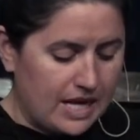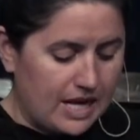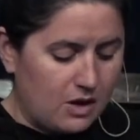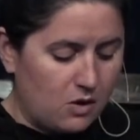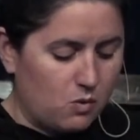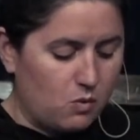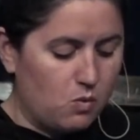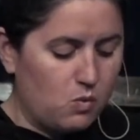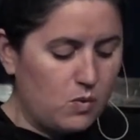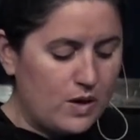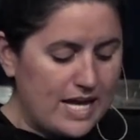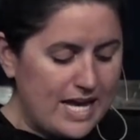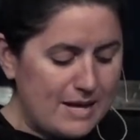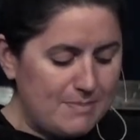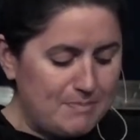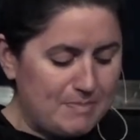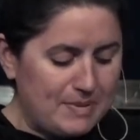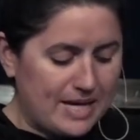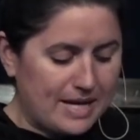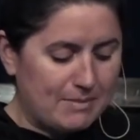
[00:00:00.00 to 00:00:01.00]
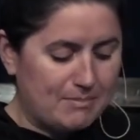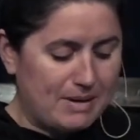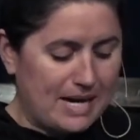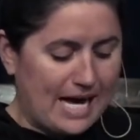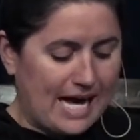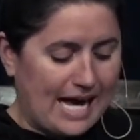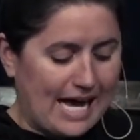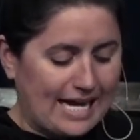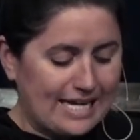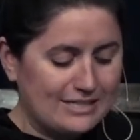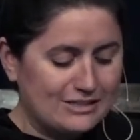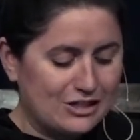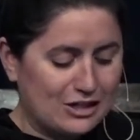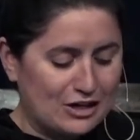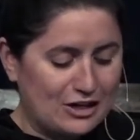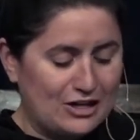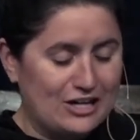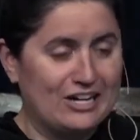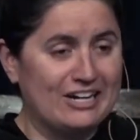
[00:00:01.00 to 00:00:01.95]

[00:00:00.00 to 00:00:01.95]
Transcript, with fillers: weeping behind her.